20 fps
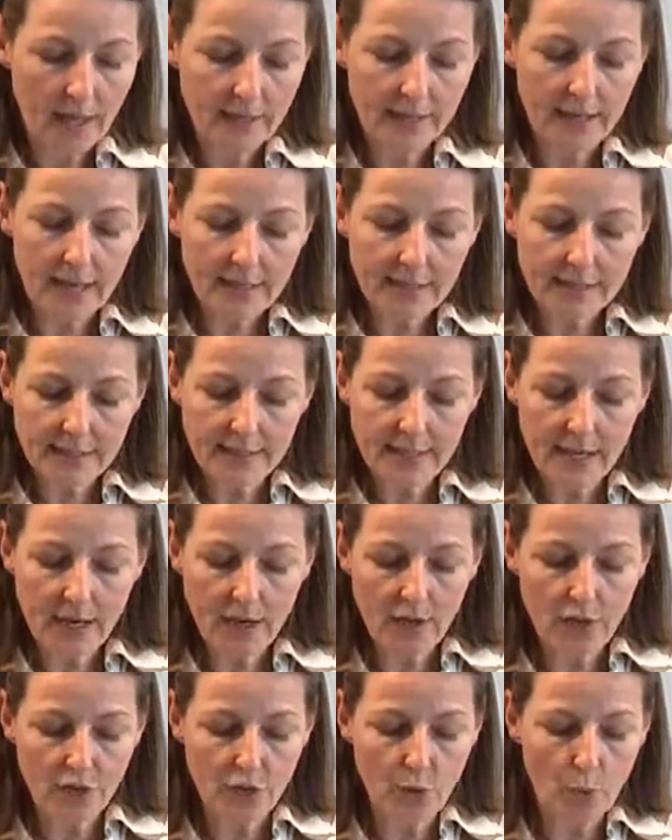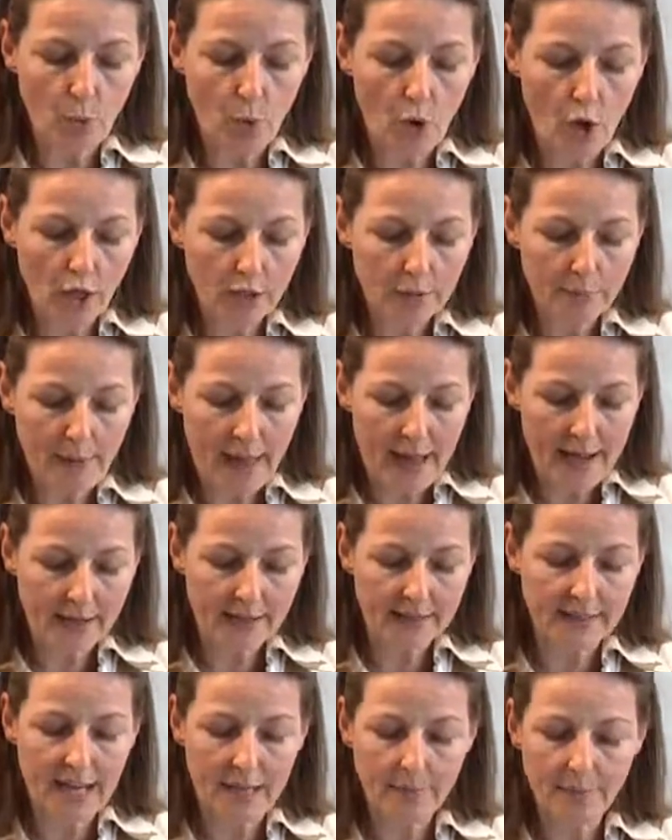Last year, the World
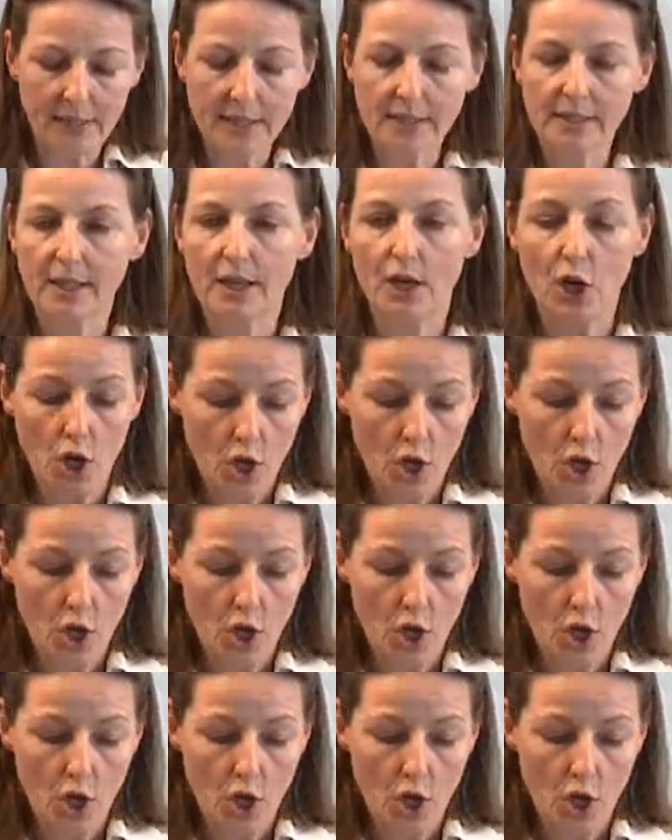Bank named us